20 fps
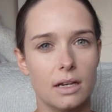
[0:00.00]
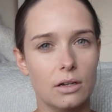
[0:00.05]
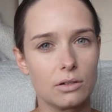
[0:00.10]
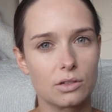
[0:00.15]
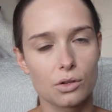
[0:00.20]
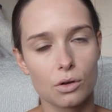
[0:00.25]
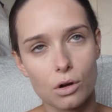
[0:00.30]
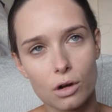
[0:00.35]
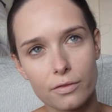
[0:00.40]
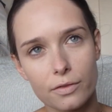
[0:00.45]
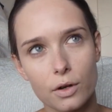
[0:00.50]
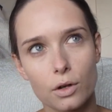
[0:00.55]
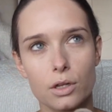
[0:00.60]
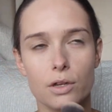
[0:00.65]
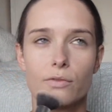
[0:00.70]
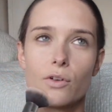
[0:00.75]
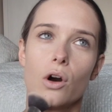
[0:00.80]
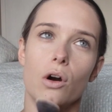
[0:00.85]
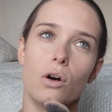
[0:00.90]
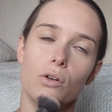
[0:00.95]
it looks awful, or
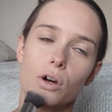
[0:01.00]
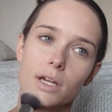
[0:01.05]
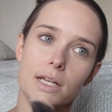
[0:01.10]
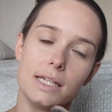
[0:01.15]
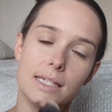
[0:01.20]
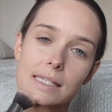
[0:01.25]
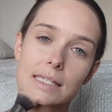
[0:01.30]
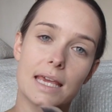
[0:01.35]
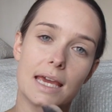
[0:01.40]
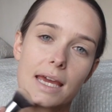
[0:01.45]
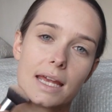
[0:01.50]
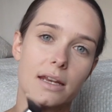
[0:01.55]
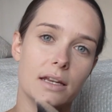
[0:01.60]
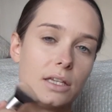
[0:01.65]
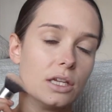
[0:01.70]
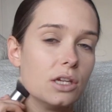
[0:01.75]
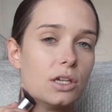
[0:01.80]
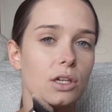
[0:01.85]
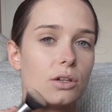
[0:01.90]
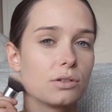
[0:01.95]
you've got oily skin
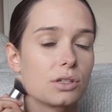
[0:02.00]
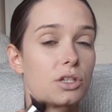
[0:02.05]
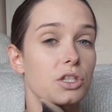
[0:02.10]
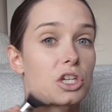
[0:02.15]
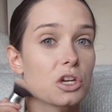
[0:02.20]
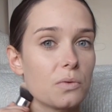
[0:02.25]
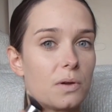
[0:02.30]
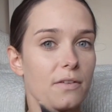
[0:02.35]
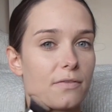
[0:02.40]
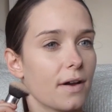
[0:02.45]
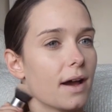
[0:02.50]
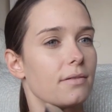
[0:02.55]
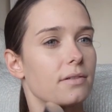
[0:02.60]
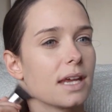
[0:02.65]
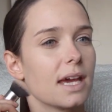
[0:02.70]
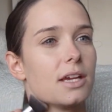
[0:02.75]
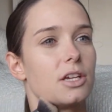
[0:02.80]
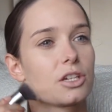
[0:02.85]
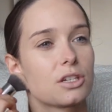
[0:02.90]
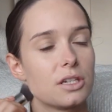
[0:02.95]
and you use a dewy
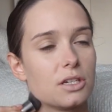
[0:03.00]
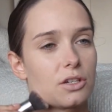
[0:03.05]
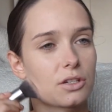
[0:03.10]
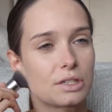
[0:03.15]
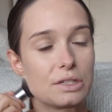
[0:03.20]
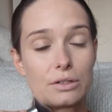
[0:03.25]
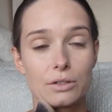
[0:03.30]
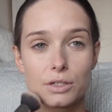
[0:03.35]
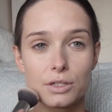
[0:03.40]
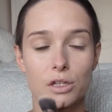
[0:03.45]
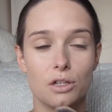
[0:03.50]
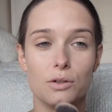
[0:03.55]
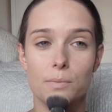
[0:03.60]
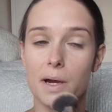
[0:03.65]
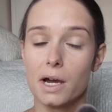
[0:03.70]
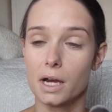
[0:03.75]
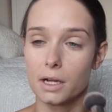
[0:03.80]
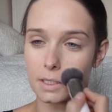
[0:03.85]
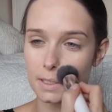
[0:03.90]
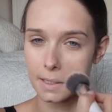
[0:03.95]
foundation, it just looks too
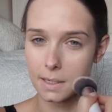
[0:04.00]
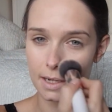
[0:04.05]
much.